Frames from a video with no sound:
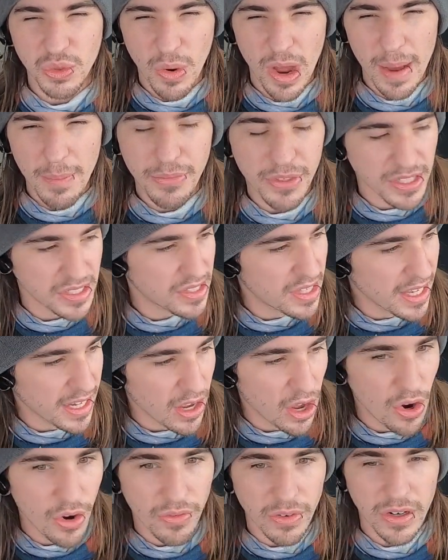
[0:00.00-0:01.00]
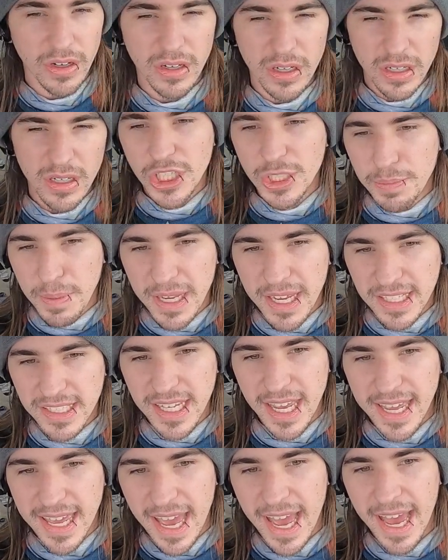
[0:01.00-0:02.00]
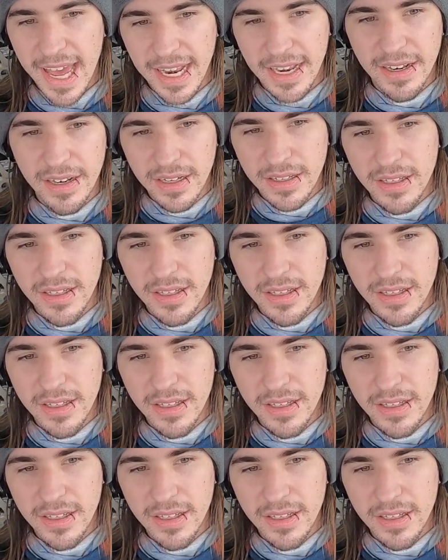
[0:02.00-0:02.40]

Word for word: swap this thing over, just because I can.